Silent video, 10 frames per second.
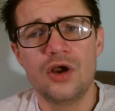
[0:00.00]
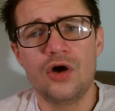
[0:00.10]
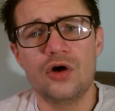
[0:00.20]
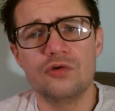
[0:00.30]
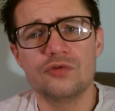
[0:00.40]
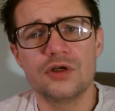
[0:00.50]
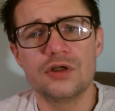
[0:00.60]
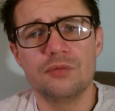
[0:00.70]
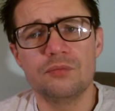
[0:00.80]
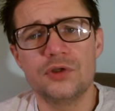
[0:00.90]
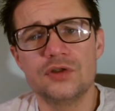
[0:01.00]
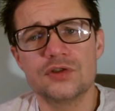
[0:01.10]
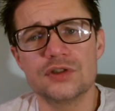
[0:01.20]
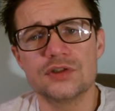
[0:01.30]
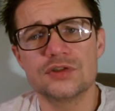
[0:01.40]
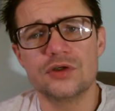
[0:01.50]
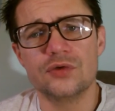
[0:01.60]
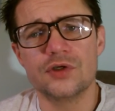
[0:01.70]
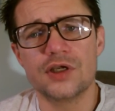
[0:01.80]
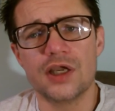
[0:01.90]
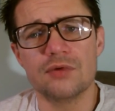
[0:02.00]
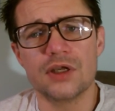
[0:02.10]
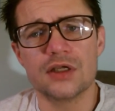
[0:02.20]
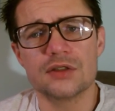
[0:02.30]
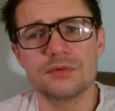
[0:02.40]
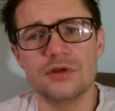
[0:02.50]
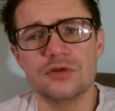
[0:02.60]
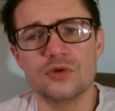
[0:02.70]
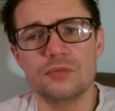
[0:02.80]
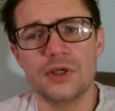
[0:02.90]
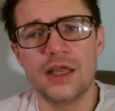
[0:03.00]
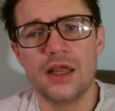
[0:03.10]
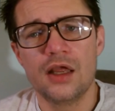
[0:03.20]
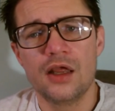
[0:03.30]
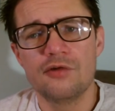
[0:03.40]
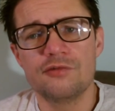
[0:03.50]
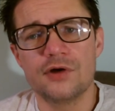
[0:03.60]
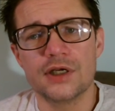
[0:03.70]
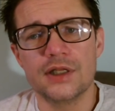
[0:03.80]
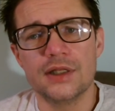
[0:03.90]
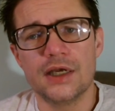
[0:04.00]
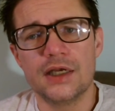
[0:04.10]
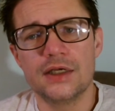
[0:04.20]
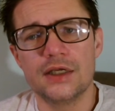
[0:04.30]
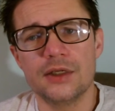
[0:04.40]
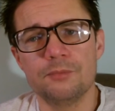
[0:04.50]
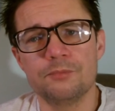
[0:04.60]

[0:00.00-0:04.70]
of computers, so your gaming experience will be fine and dandy.